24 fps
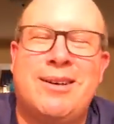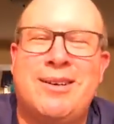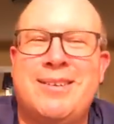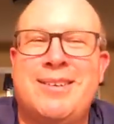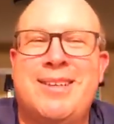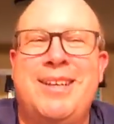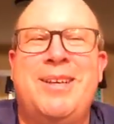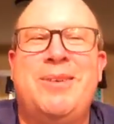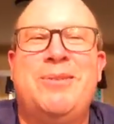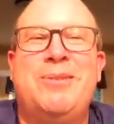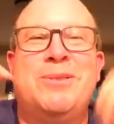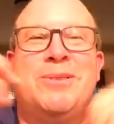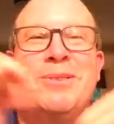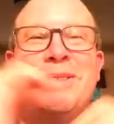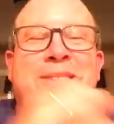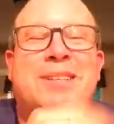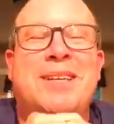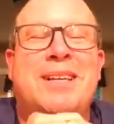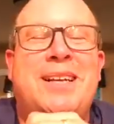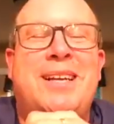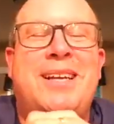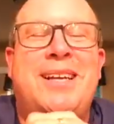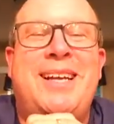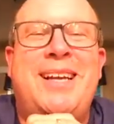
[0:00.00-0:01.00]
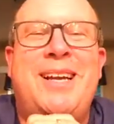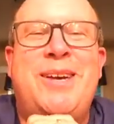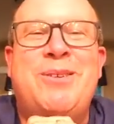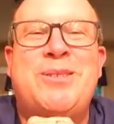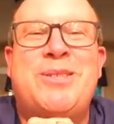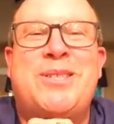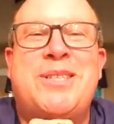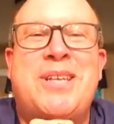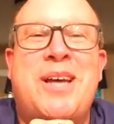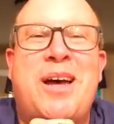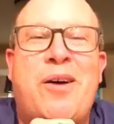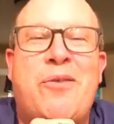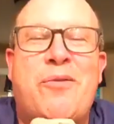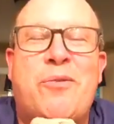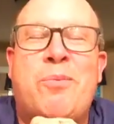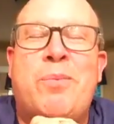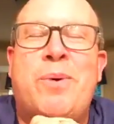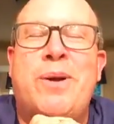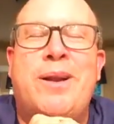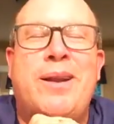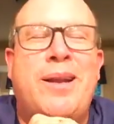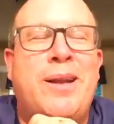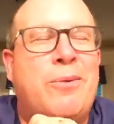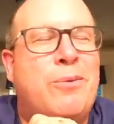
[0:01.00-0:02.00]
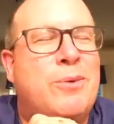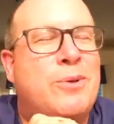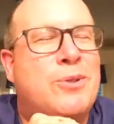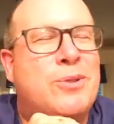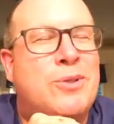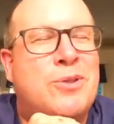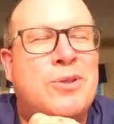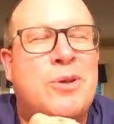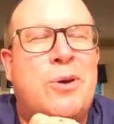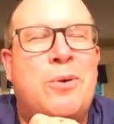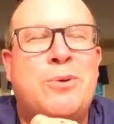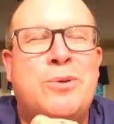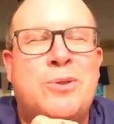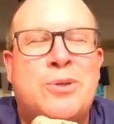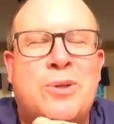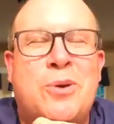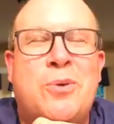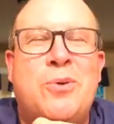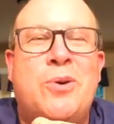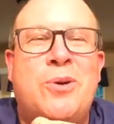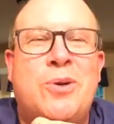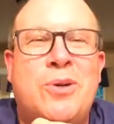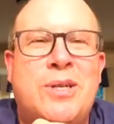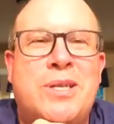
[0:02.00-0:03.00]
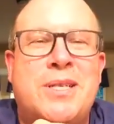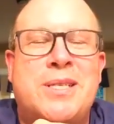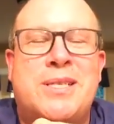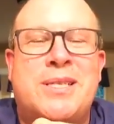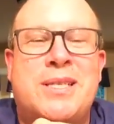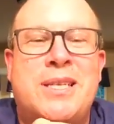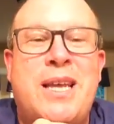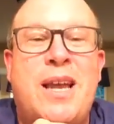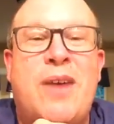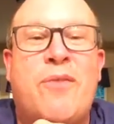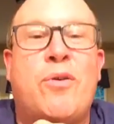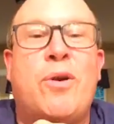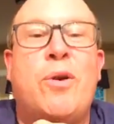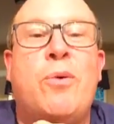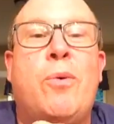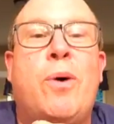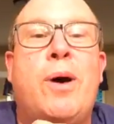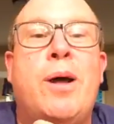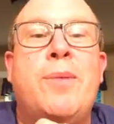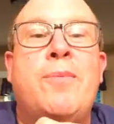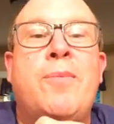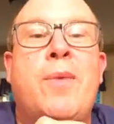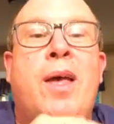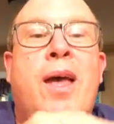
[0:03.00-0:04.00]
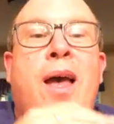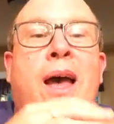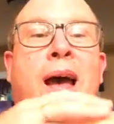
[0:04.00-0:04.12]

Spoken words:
it was tough, but it was so good to see everyone.